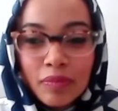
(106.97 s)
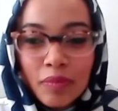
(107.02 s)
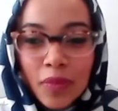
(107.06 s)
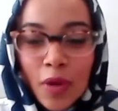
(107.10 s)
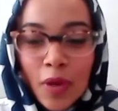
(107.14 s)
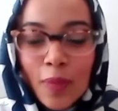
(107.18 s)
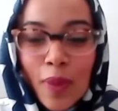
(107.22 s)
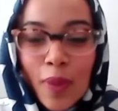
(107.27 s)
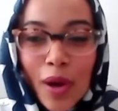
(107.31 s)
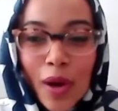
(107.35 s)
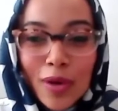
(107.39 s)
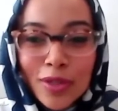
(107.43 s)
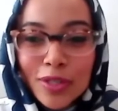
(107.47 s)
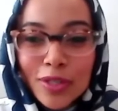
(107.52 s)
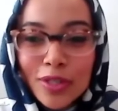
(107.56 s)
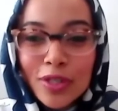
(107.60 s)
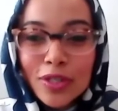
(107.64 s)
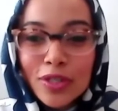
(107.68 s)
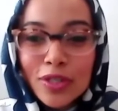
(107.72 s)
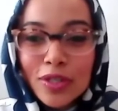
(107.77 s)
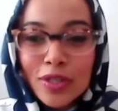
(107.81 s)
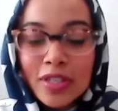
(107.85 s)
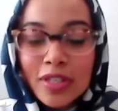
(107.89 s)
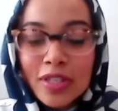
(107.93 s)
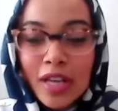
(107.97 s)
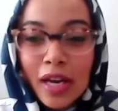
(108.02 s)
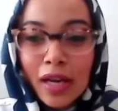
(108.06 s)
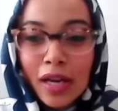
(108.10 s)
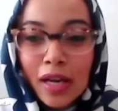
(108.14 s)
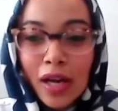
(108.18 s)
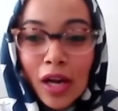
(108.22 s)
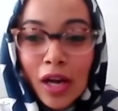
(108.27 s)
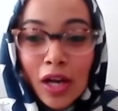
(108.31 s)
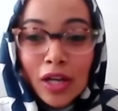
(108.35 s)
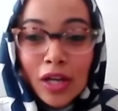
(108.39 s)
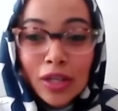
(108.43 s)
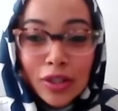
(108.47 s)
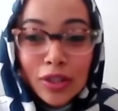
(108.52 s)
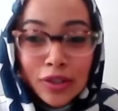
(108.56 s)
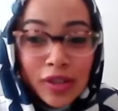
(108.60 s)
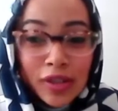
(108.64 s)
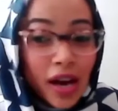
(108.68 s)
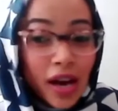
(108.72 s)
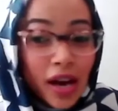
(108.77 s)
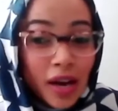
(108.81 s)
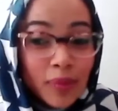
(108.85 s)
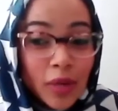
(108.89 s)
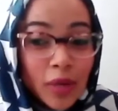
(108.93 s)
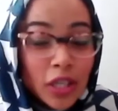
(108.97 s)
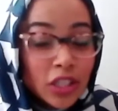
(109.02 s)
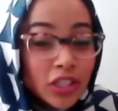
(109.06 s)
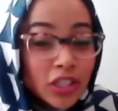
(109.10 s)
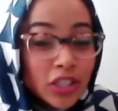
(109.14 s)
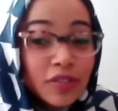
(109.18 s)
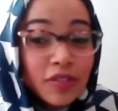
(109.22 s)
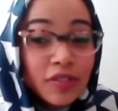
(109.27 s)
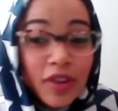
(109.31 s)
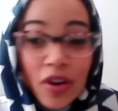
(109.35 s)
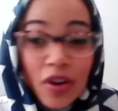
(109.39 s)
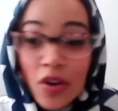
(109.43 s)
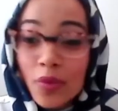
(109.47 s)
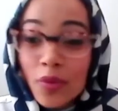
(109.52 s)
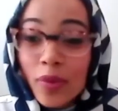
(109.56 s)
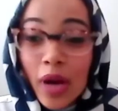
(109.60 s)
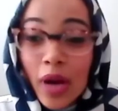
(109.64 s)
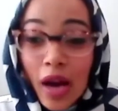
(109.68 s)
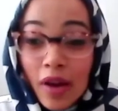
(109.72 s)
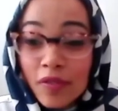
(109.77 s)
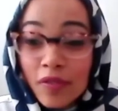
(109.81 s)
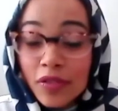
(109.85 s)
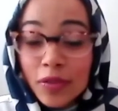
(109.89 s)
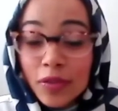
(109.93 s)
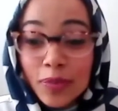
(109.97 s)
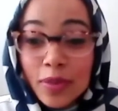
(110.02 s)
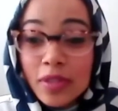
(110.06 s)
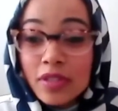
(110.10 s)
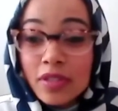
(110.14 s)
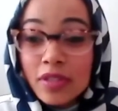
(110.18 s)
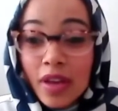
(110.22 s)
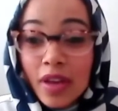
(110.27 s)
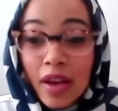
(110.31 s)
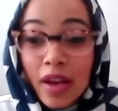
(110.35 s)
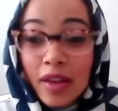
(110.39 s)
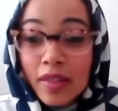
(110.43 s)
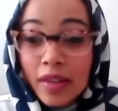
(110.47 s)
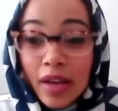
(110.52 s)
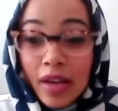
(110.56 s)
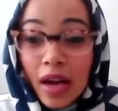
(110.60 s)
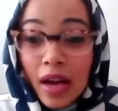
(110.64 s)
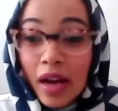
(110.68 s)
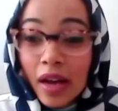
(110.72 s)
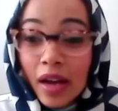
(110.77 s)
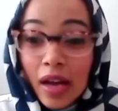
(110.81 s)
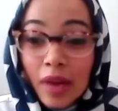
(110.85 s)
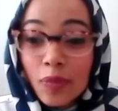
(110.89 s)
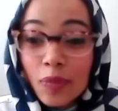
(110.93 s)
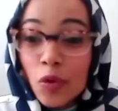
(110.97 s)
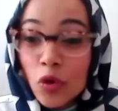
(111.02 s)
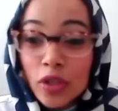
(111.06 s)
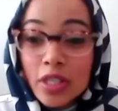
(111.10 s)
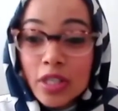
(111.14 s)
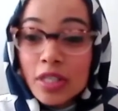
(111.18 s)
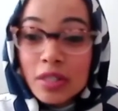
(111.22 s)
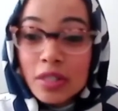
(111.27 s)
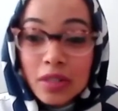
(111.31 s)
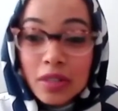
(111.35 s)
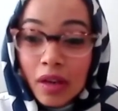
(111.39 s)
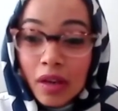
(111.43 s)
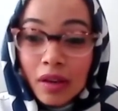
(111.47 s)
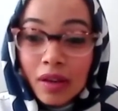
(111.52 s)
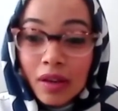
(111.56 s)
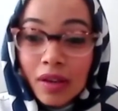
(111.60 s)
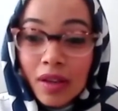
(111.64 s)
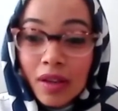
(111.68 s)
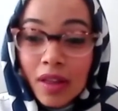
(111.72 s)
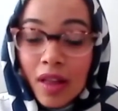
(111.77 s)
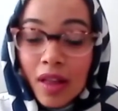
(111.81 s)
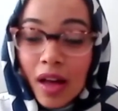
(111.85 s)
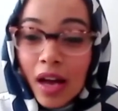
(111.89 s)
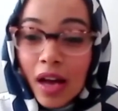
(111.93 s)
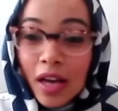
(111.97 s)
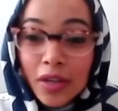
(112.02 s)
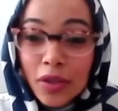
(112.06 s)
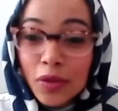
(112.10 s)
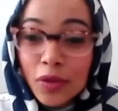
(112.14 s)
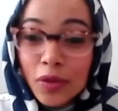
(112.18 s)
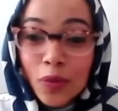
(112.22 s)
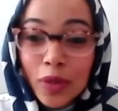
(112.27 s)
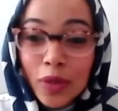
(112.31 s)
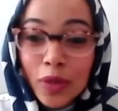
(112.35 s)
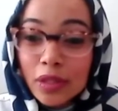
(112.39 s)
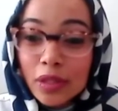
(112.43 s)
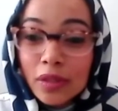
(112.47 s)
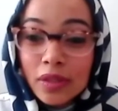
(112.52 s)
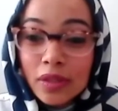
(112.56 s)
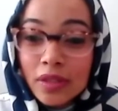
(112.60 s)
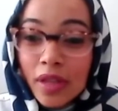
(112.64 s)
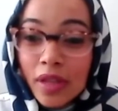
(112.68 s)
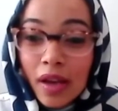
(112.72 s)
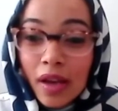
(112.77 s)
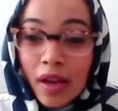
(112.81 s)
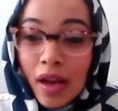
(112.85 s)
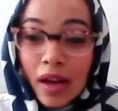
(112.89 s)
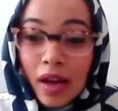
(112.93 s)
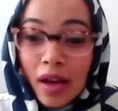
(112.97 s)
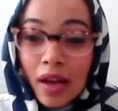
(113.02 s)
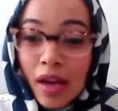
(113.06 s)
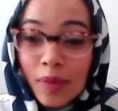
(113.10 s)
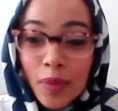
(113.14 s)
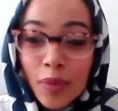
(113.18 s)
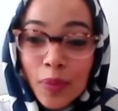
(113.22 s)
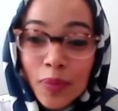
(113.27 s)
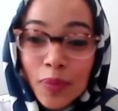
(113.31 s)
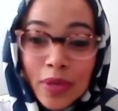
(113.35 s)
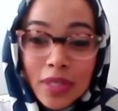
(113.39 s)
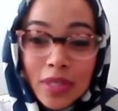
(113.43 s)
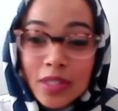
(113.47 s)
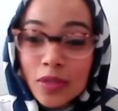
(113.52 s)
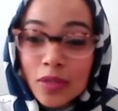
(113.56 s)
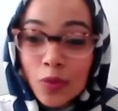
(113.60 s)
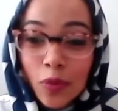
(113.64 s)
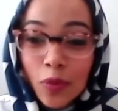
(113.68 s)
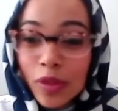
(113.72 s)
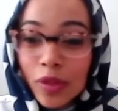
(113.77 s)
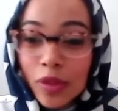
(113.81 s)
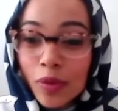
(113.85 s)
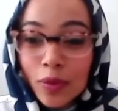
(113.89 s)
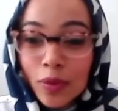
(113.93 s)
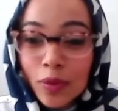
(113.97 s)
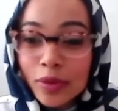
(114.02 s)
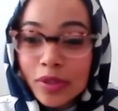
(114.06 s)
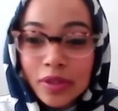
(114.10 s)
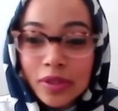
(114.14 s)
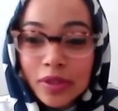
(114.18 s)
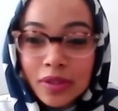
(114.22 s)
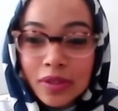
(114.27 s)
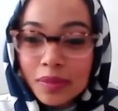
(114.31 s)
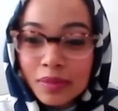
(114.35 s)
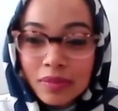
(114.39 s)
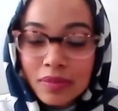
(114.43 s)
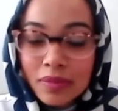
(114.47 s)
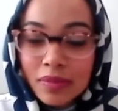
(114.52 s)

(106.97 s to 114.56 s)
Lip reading: posted to say, look, I'm actually very comfortable saying that I am autistic. I don't want to say I am a person with autism.